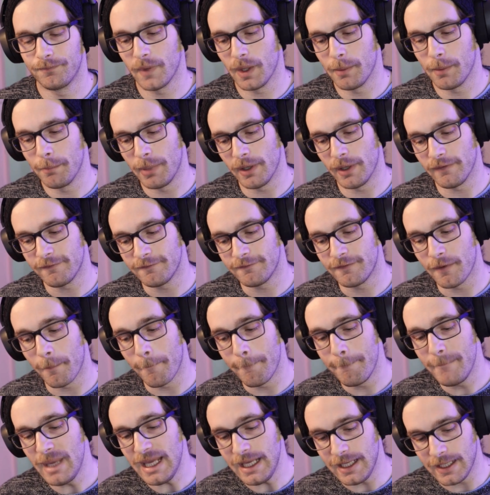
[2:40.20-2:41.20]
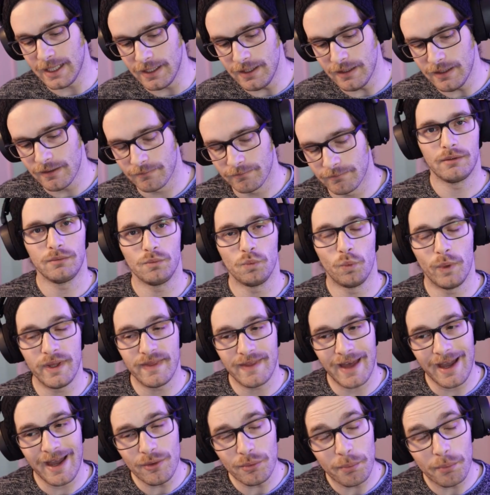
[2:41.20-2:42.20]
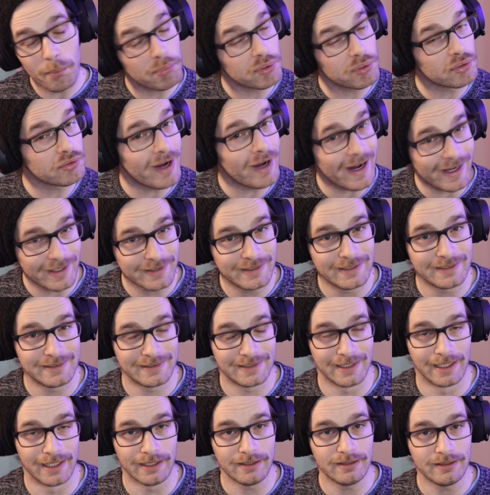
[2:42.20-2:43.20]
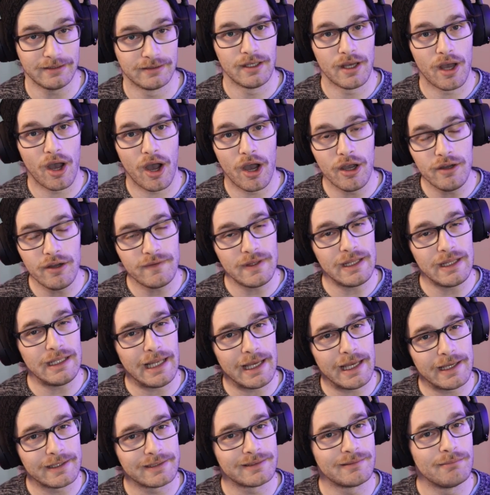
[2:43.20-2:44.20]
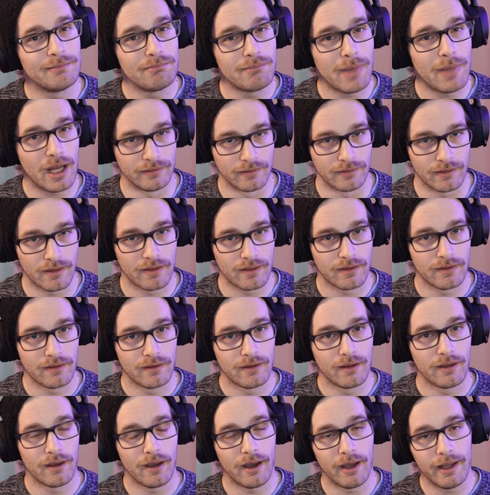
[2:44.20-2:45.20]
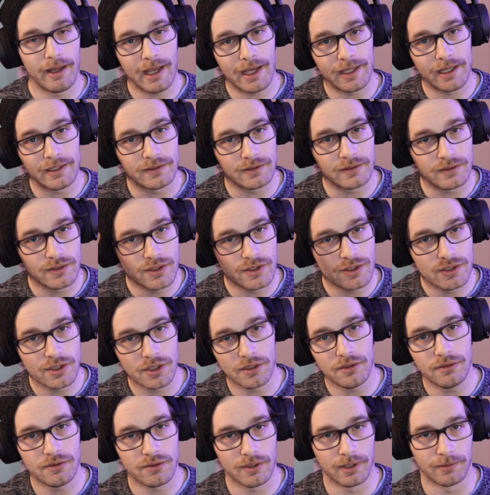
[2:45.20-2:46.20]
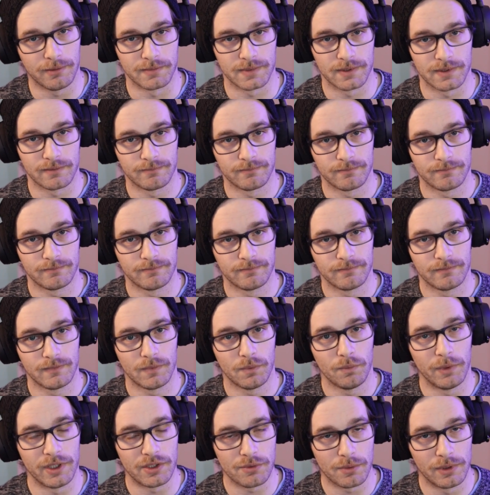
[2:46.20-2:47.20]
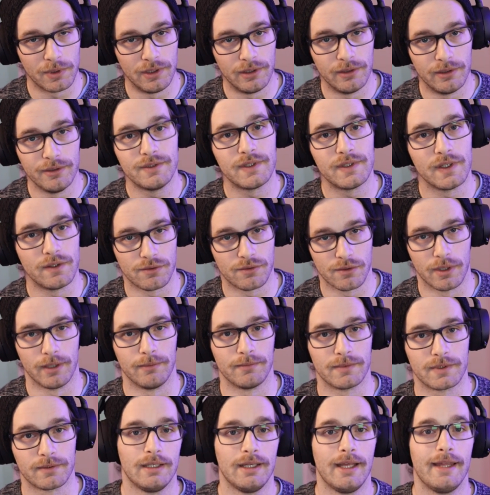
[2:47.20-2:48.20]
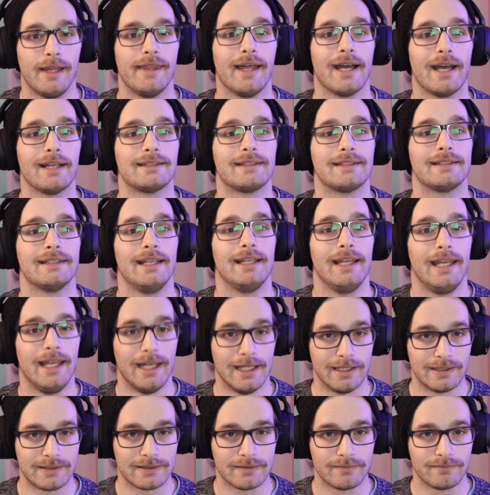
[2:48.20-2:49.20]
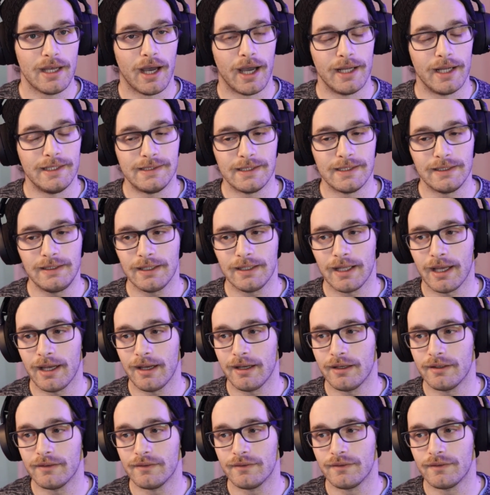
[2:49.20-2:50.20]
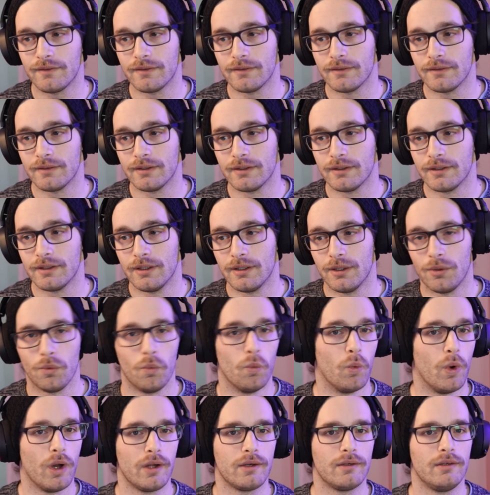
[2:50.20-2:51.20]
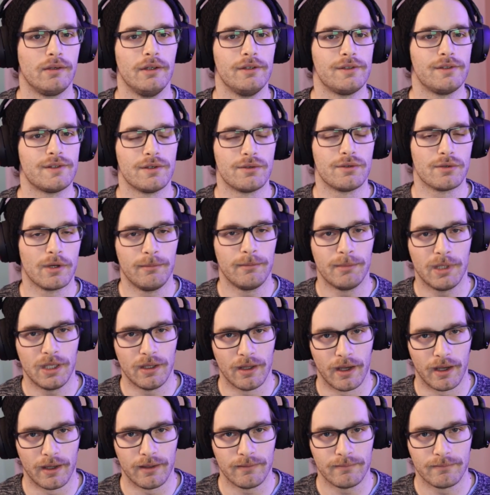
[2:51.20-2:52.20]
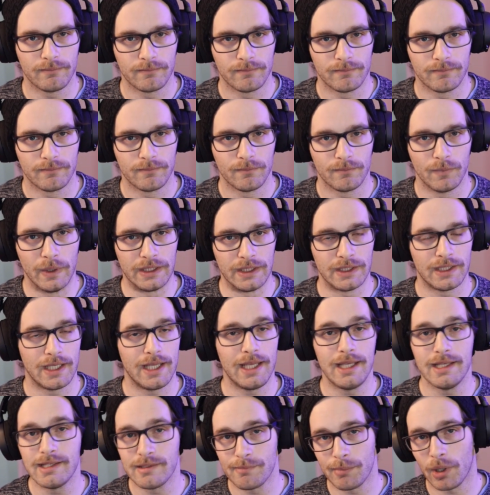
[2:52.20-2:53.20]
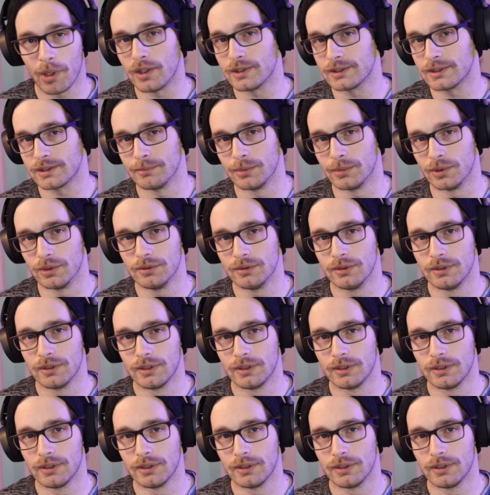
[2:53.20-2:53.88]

But for me, without practicing, over the last month, I had 2 dreams, which were lucid dreams. That's it. I didn't have 1 lucid dream a night, which is possible.